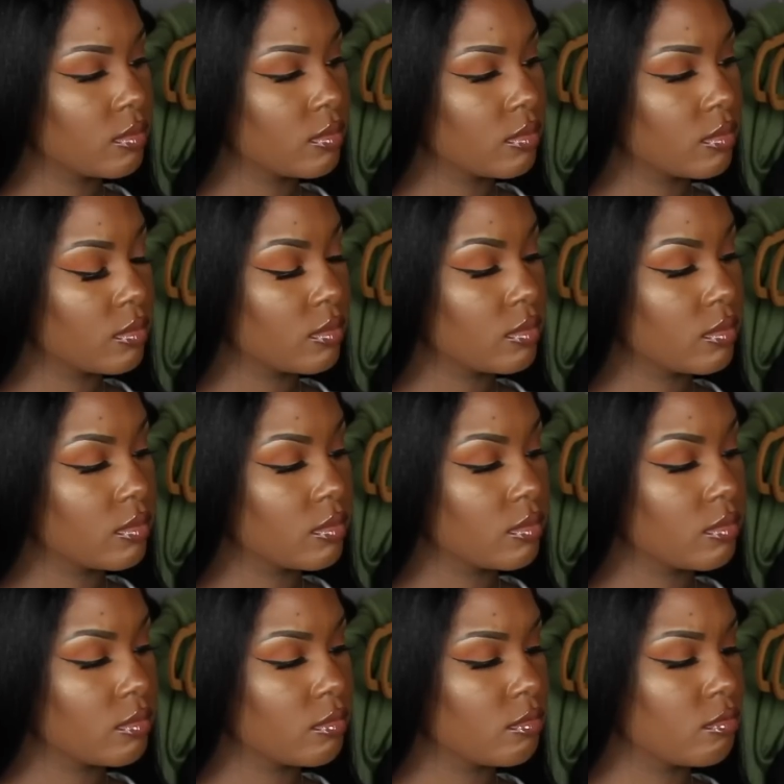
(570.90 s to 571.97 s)

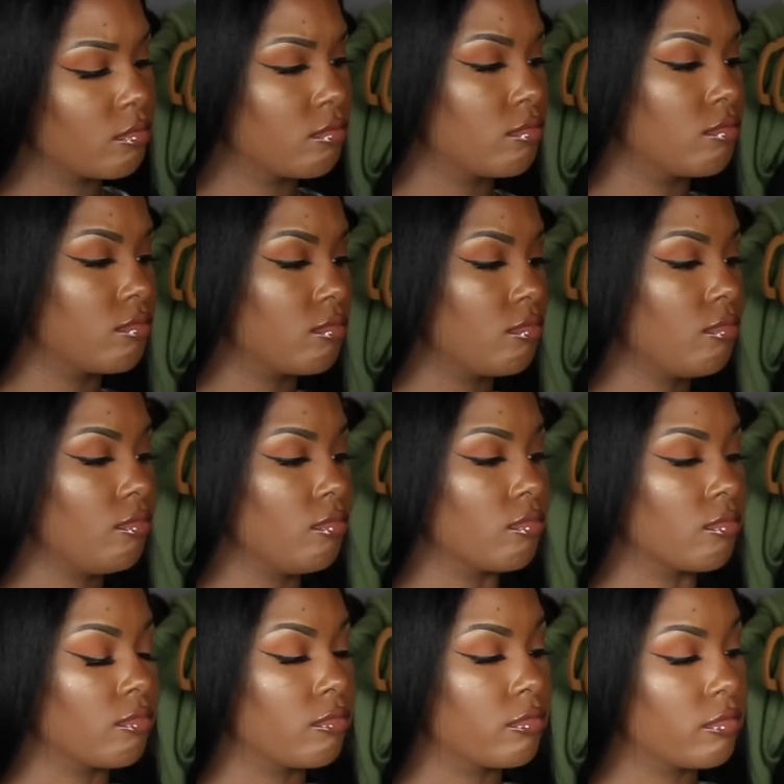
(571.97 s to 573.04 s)

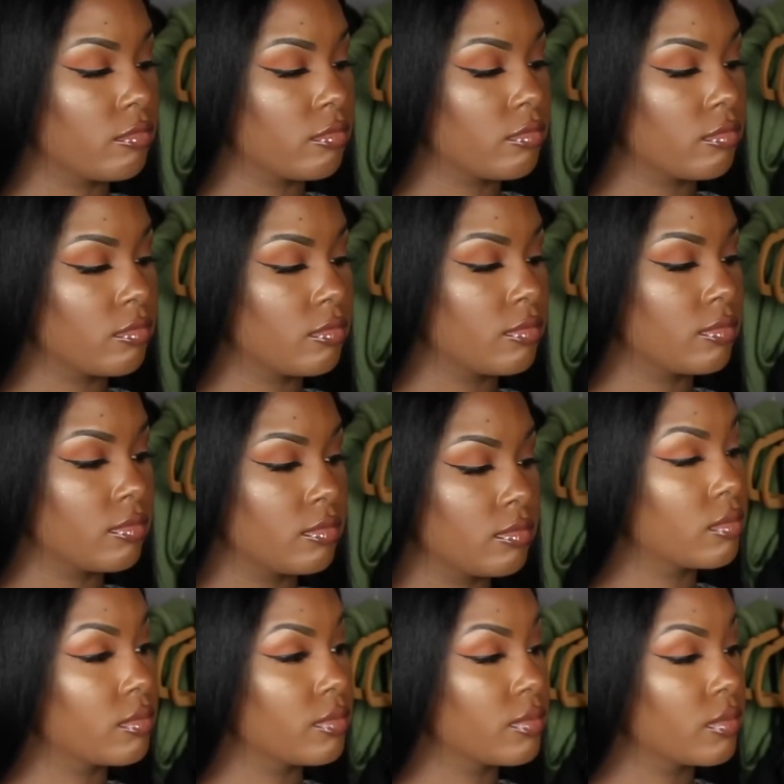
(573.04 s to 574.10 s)

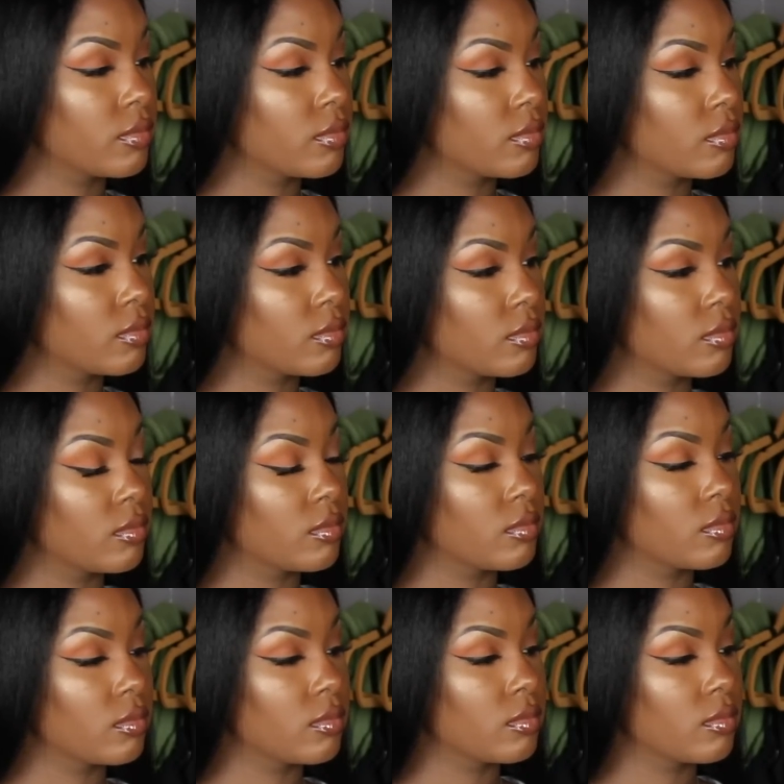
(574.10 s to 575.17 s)

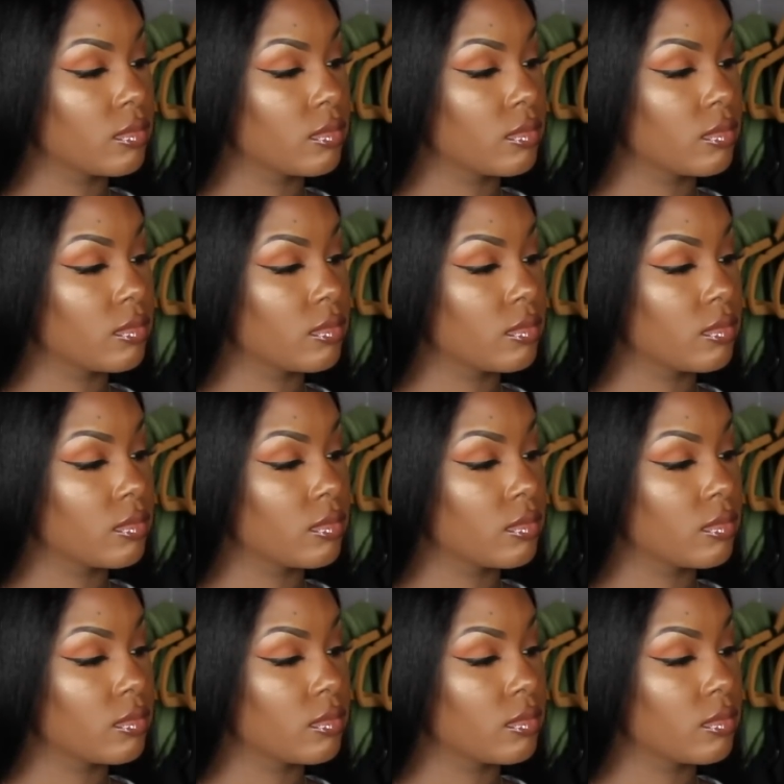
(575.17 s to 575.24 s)
The person shown says nothing.